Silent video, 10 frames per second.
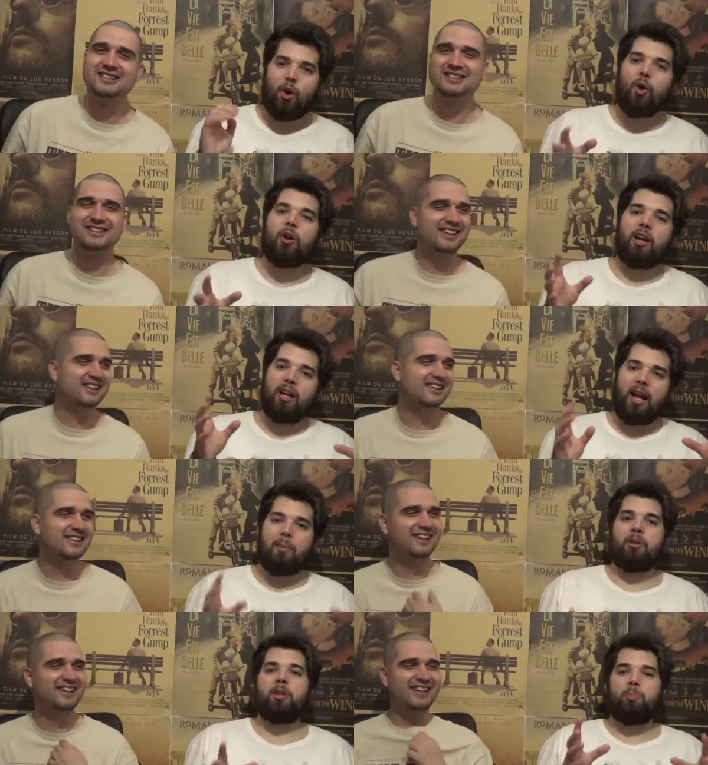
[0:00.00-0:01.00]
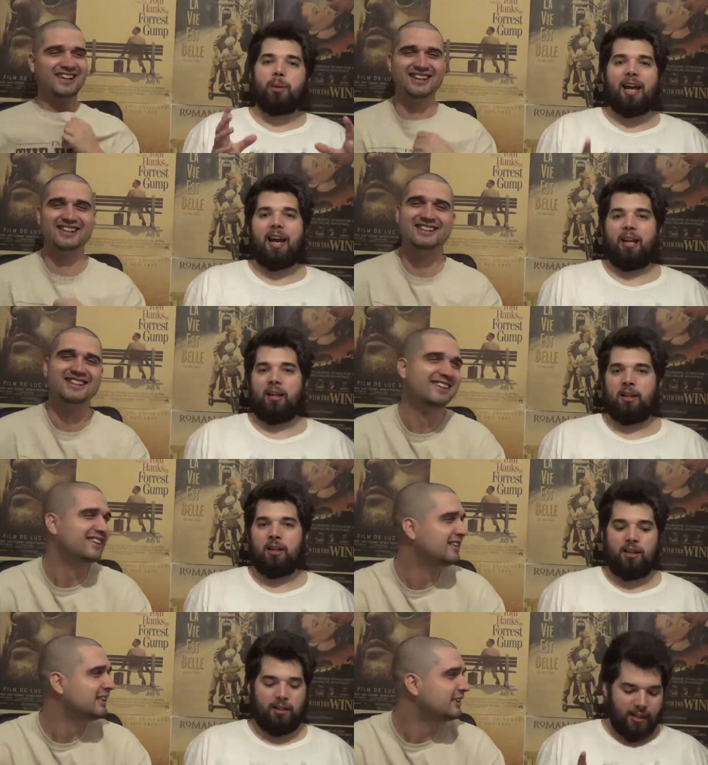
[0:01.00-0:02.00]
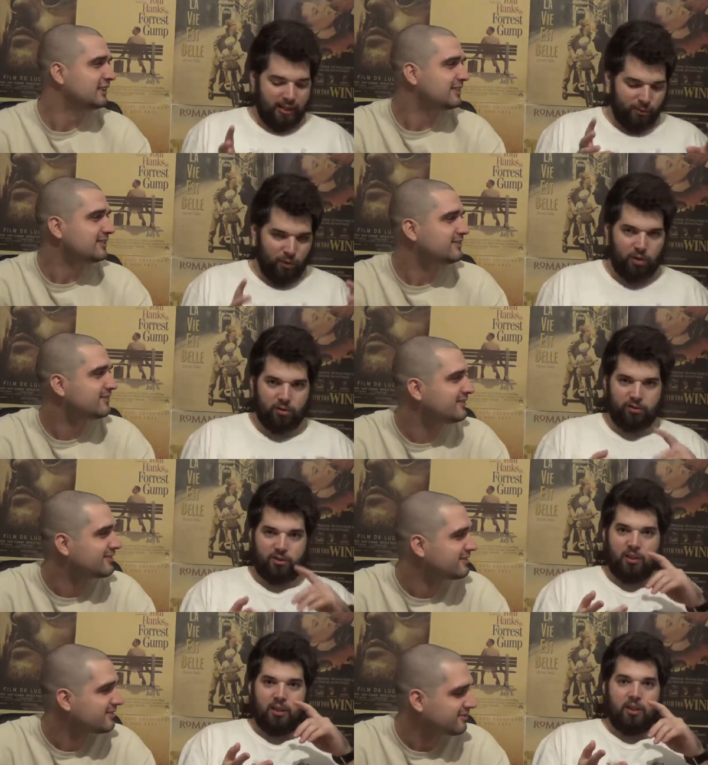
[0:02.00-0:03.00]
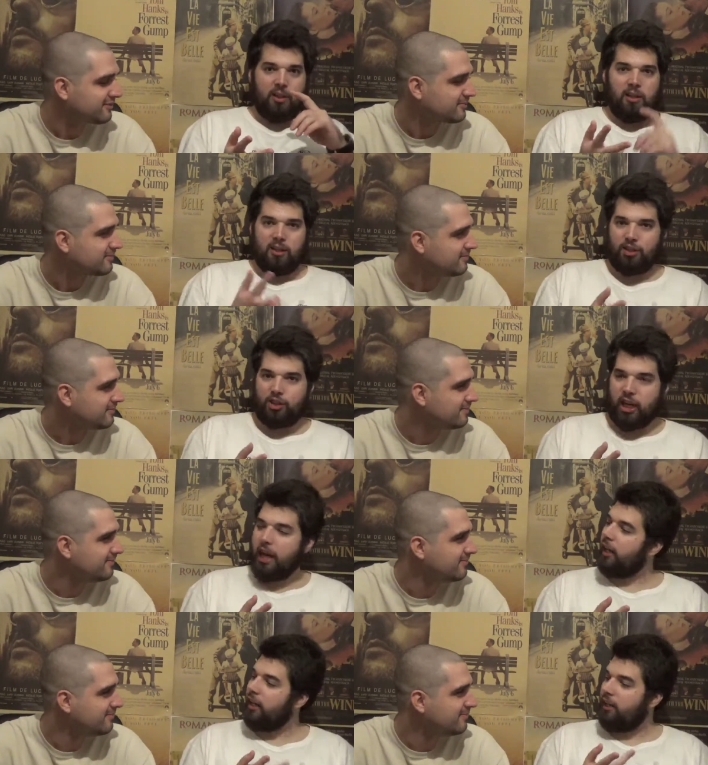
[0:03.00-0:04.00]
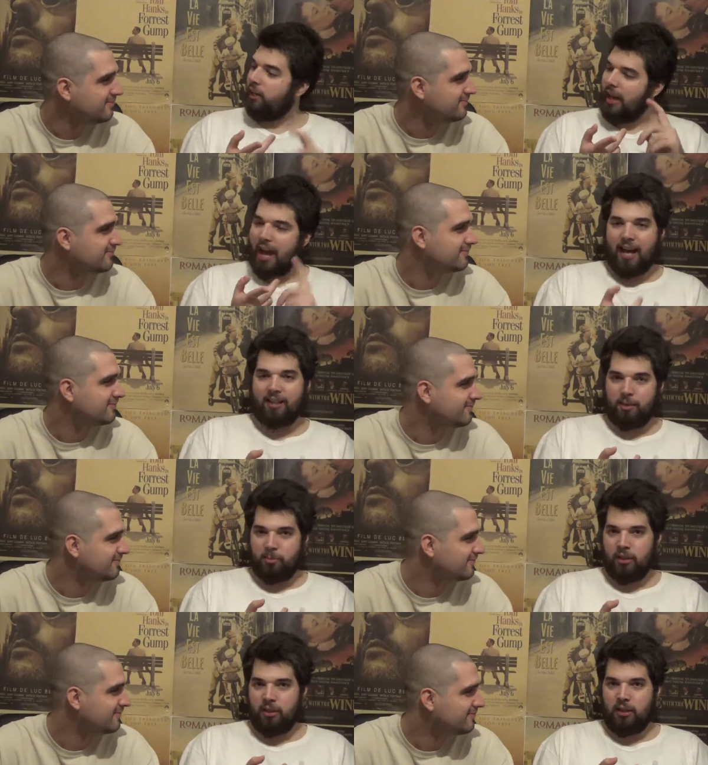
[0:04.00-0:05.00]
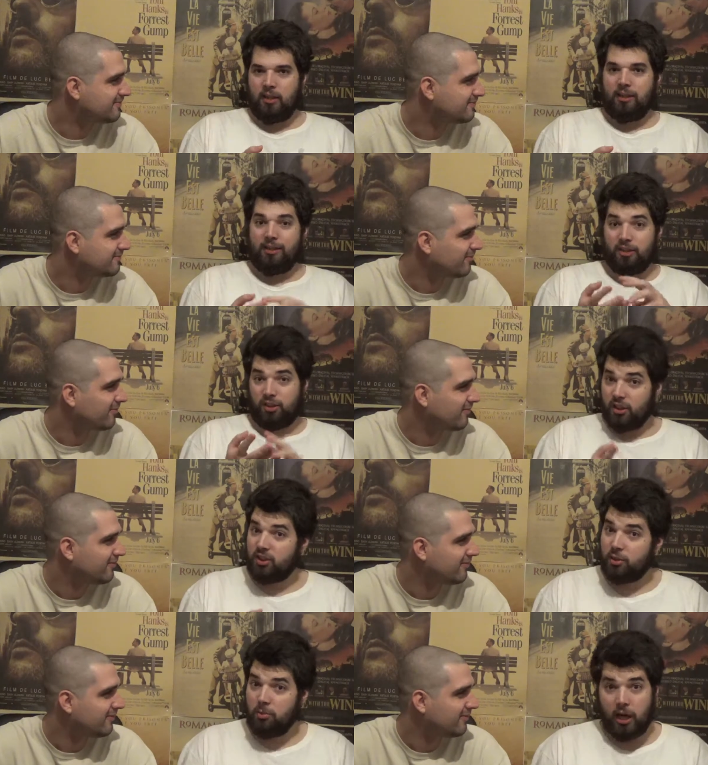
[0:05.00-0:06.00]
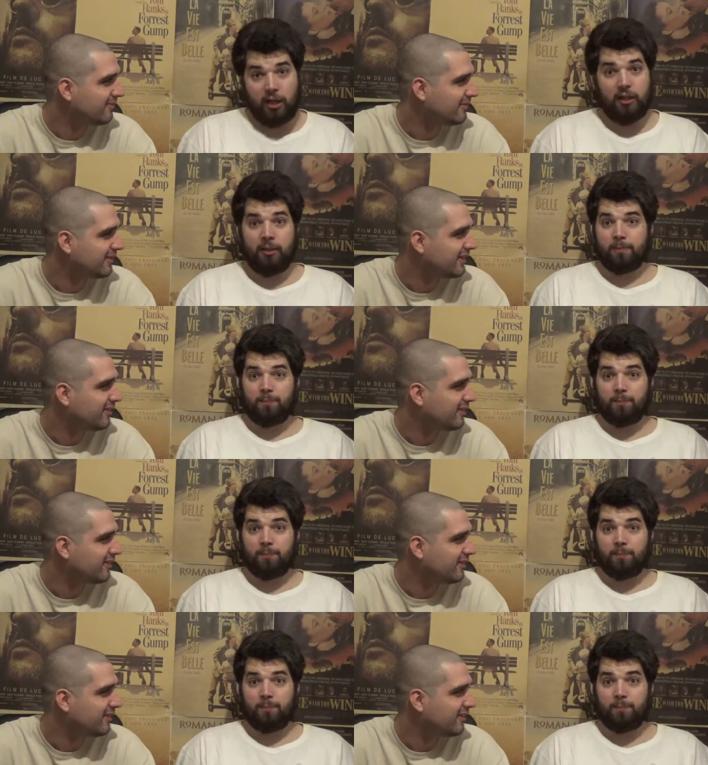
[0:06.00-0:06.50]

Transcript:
Speaker 1: whole elaborate plan that involves Channing, Adam, their sister Molly,